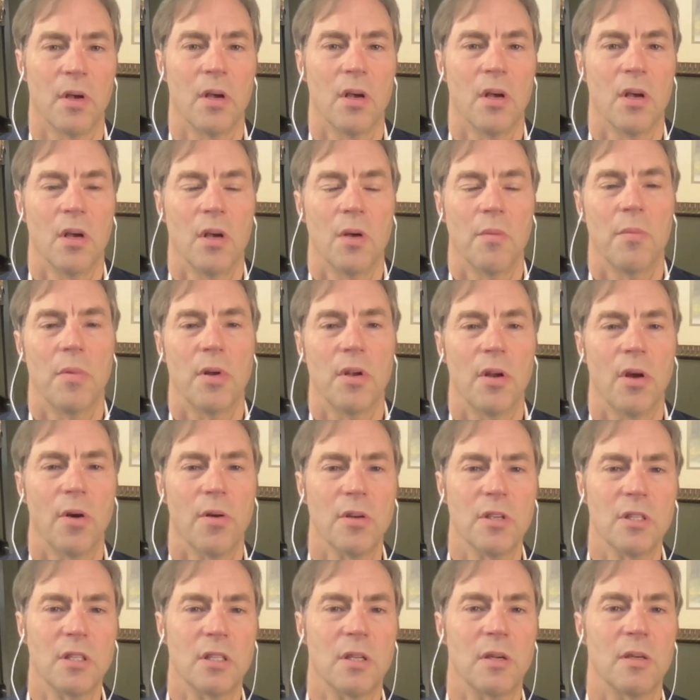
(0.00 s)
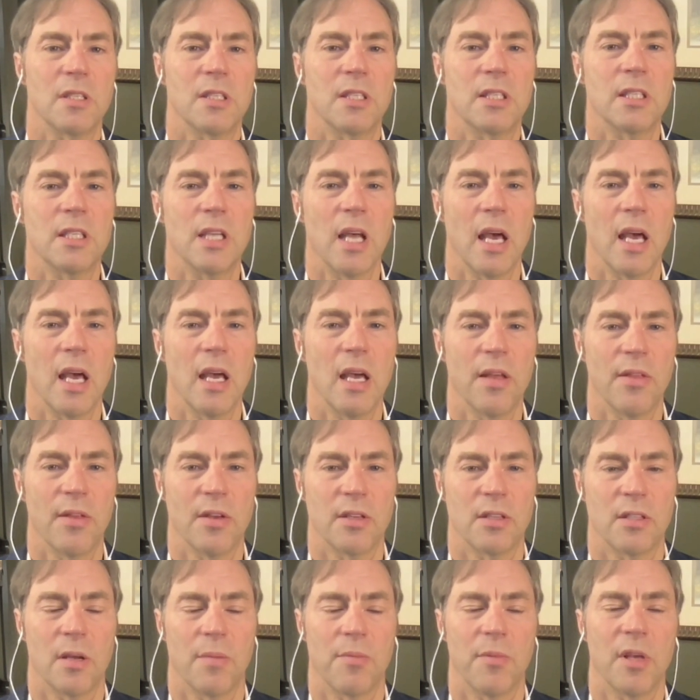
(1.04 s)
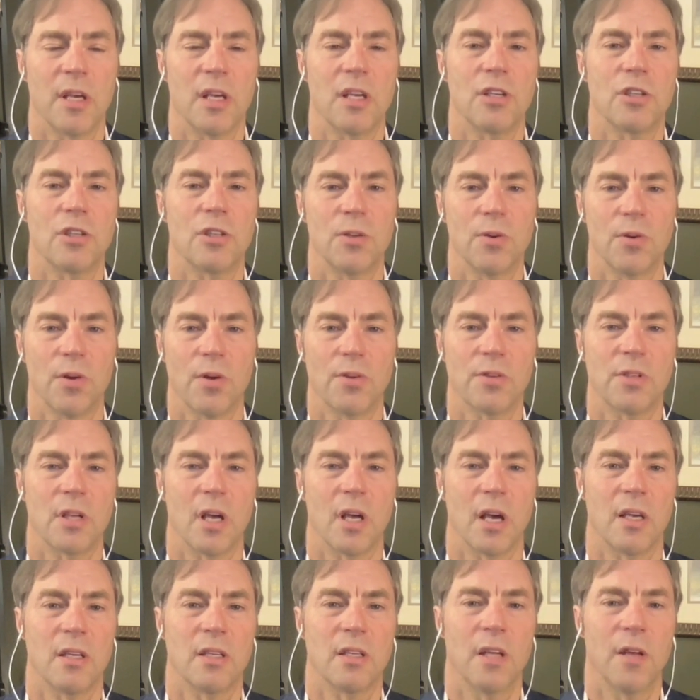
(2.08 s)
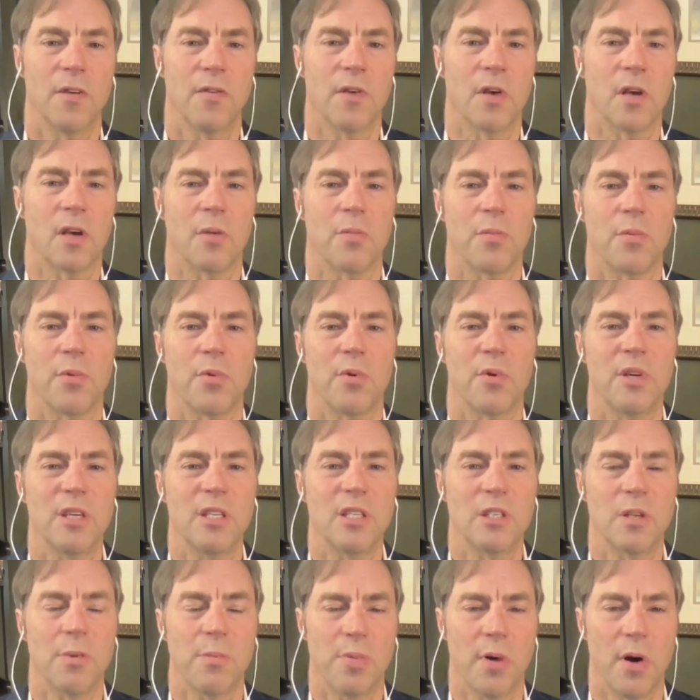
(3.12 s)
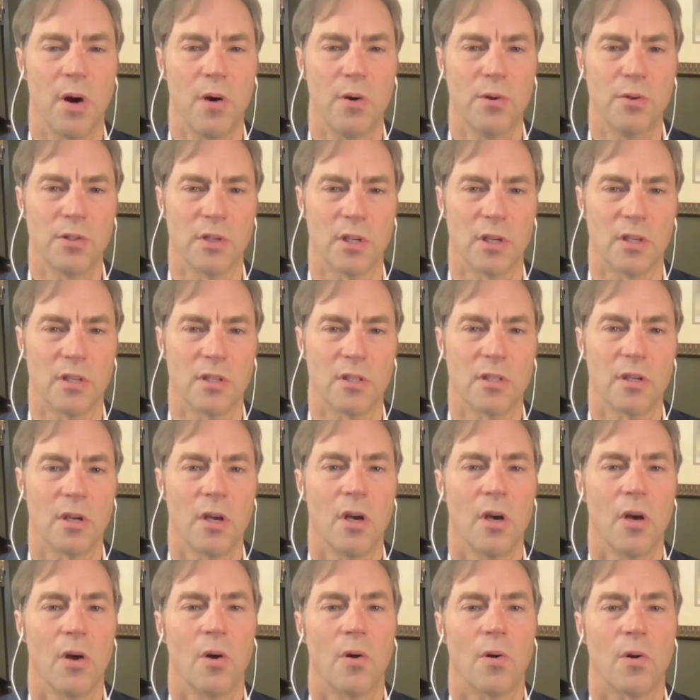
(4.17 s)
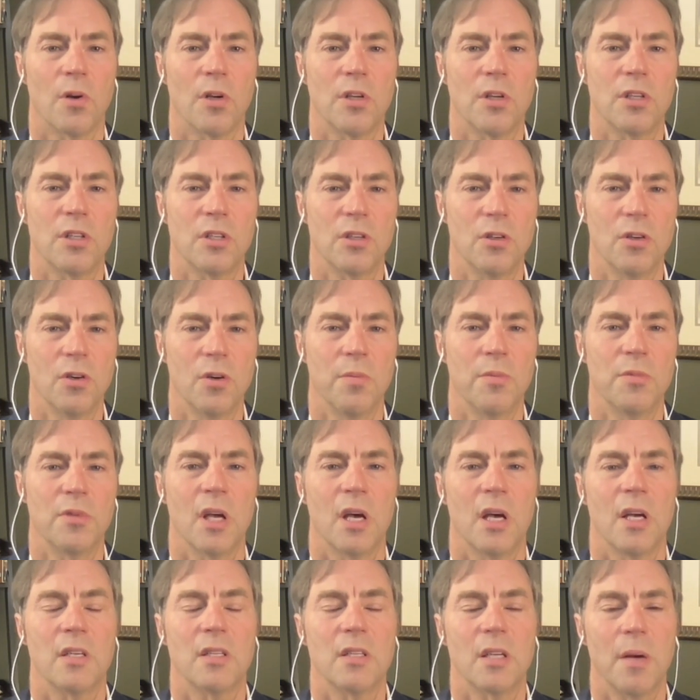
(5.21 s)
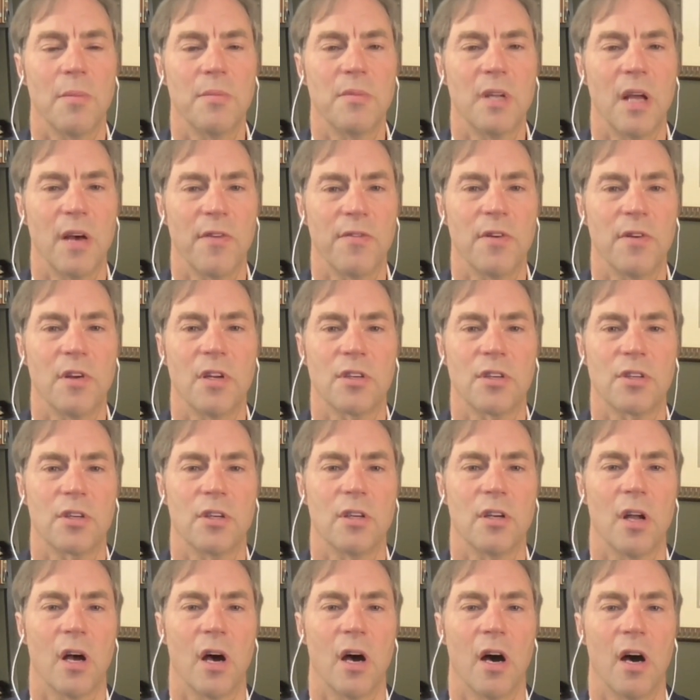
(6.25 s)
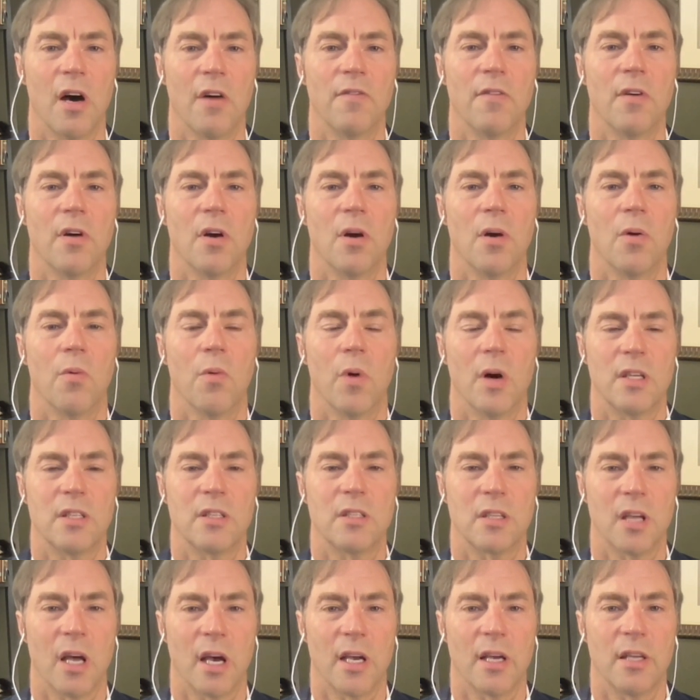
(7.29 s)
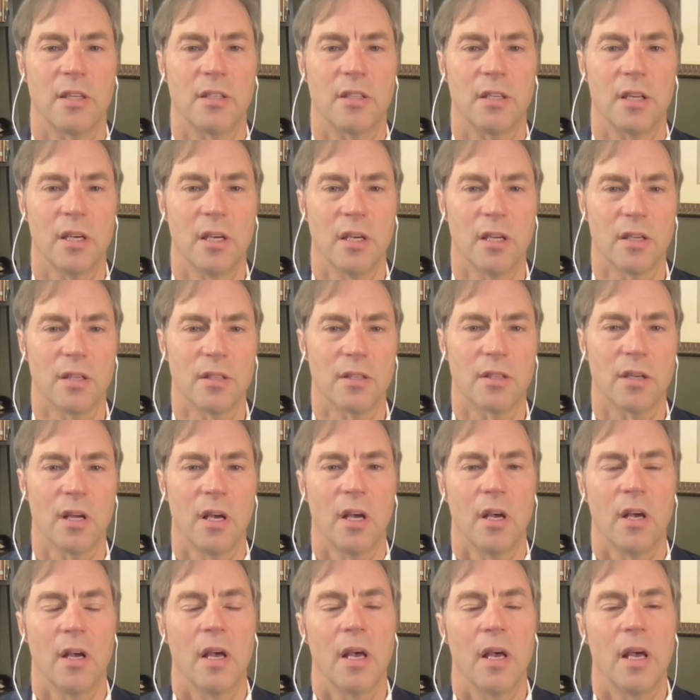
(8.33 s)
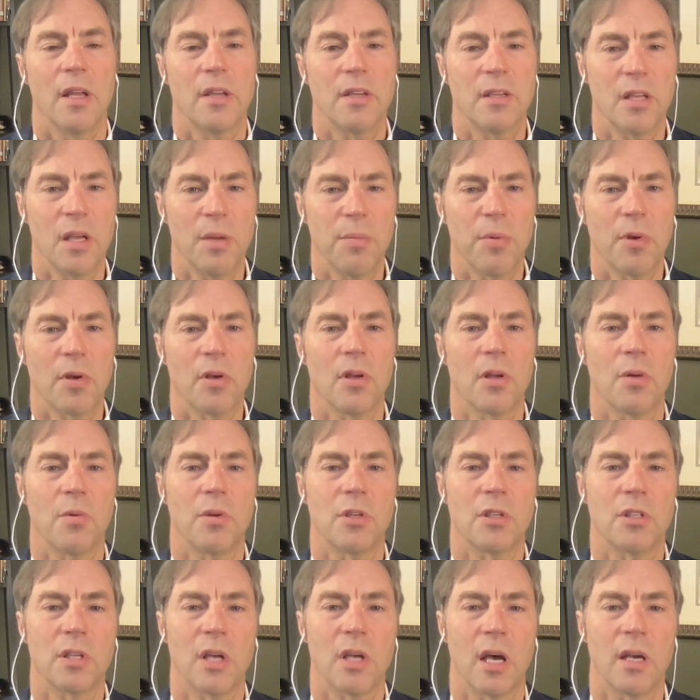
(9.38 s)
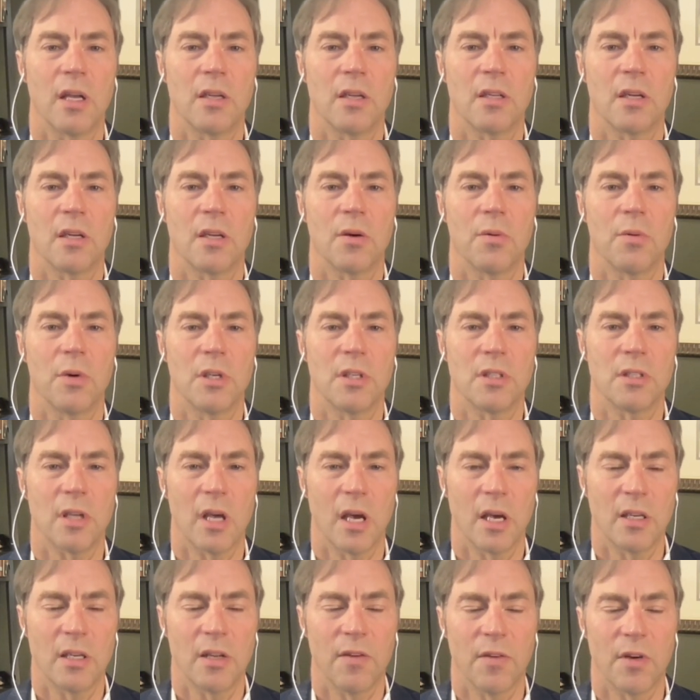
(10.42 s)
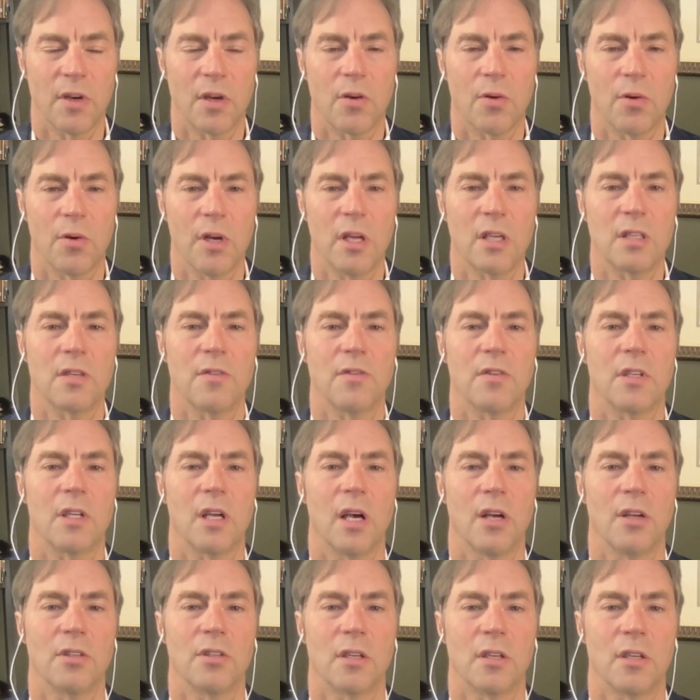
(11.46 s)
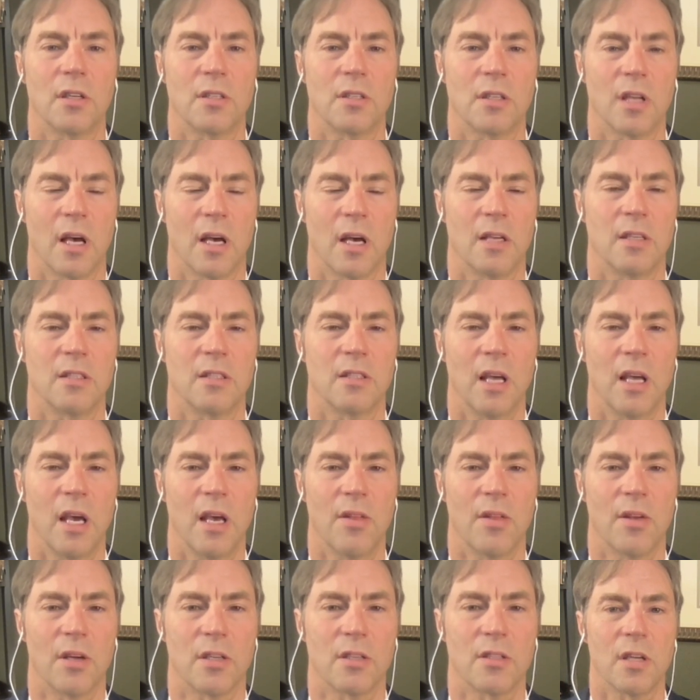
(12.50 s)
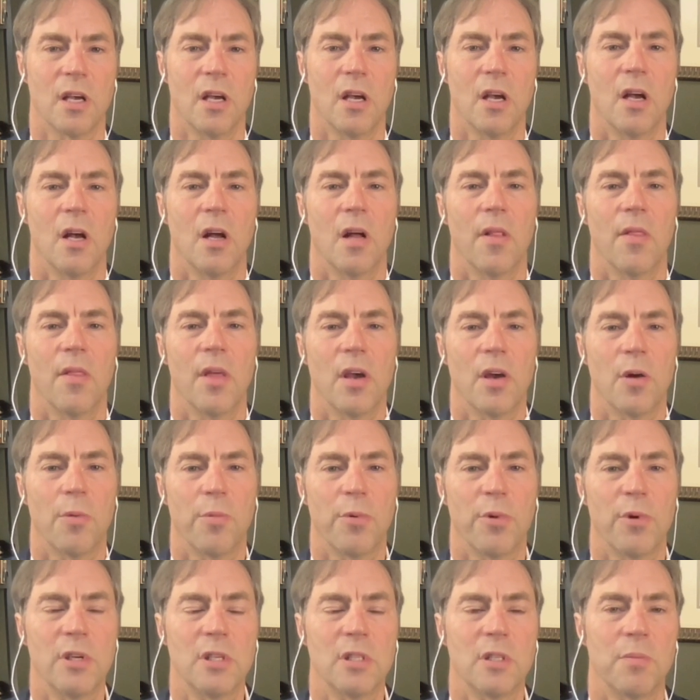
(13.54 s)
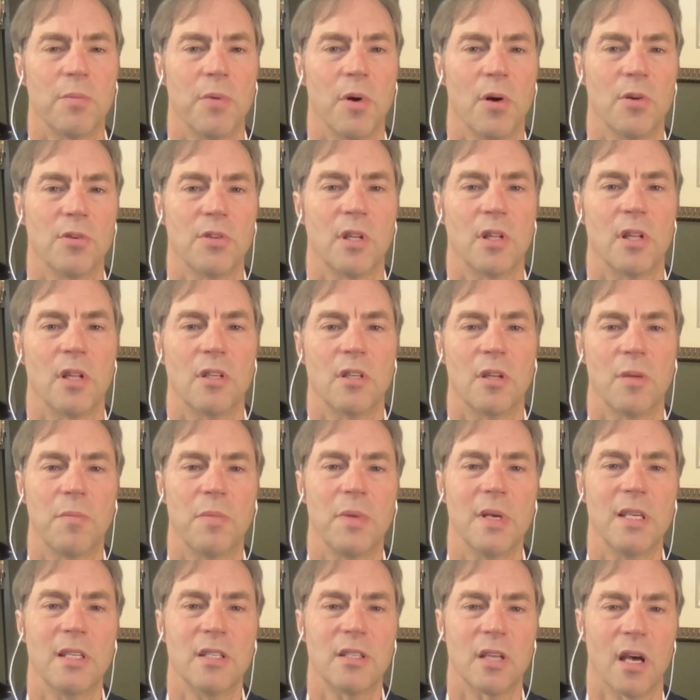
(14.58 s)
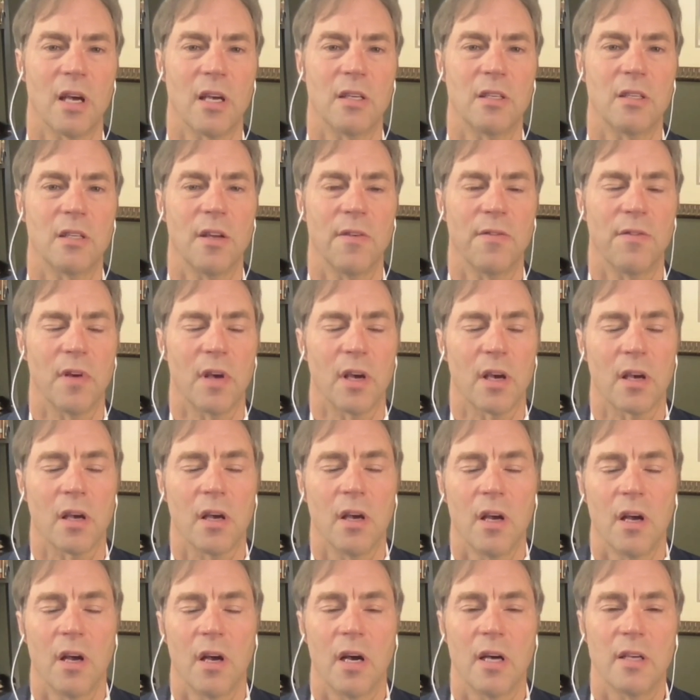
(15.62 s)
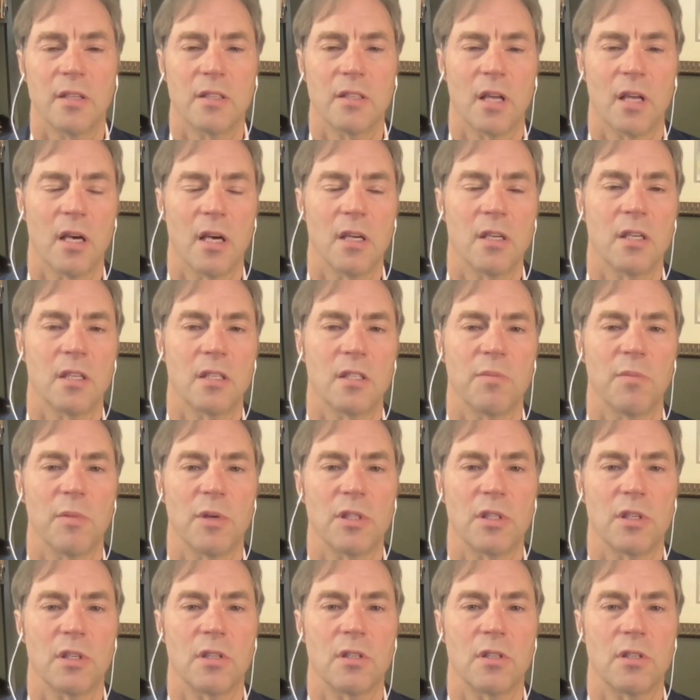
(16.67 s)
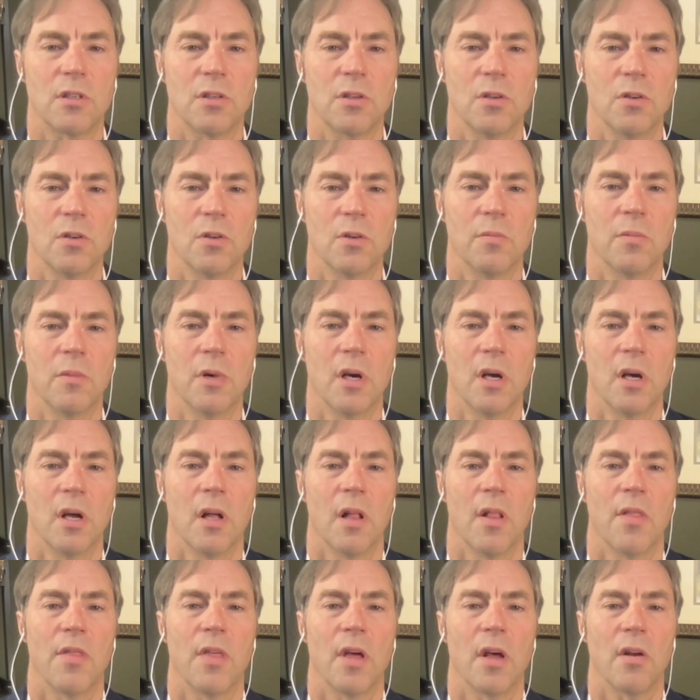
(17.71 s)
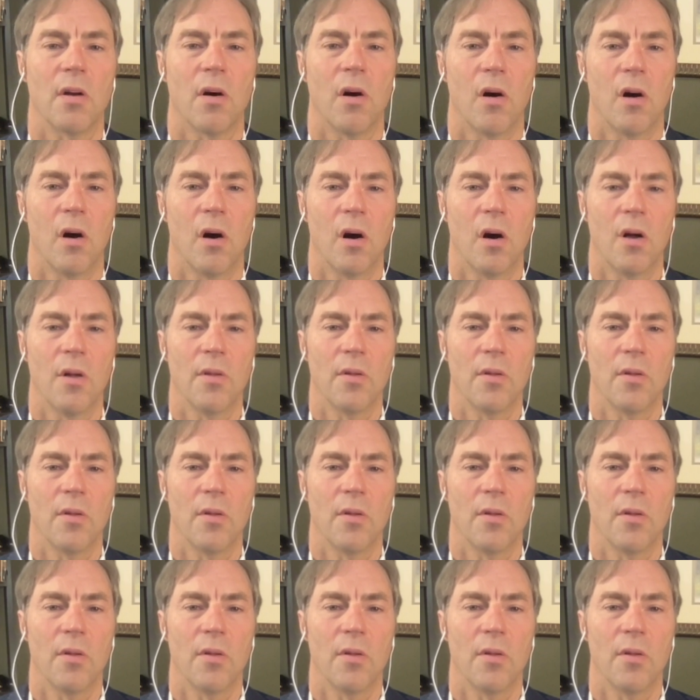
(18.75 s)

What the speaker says: But notice to say that something is pseudoscientific presupposes or assumes some definition of what science is. And typically when scientific critics of intelligent design say this, they are presupposing that to be scientific, a scientist must assume that all